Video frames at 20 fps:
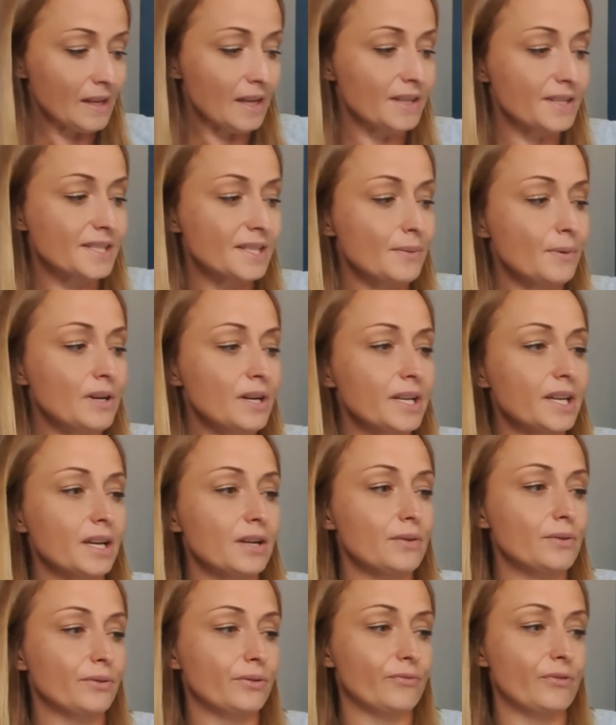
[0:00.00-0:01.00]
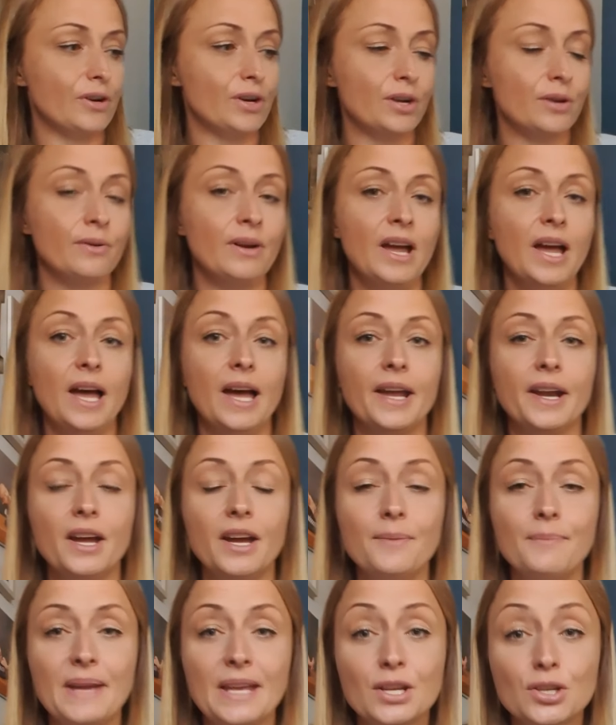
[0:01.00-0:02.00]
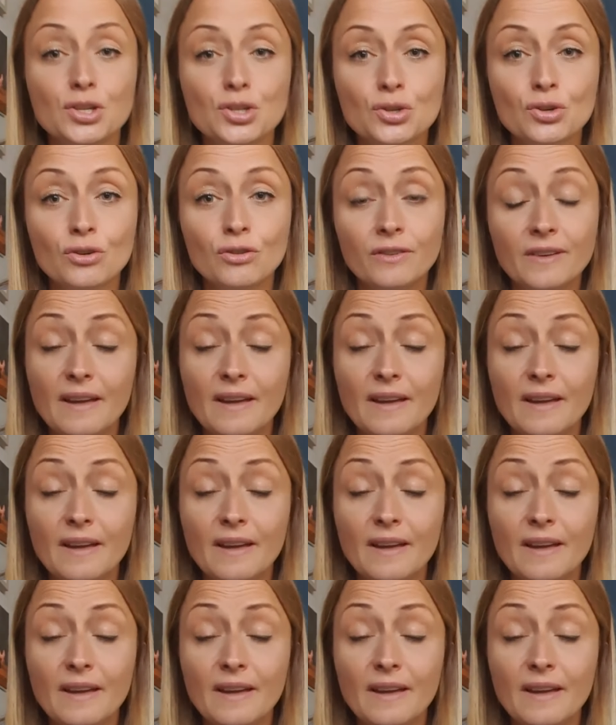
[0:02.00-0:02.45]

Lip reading: So I go through and I make sure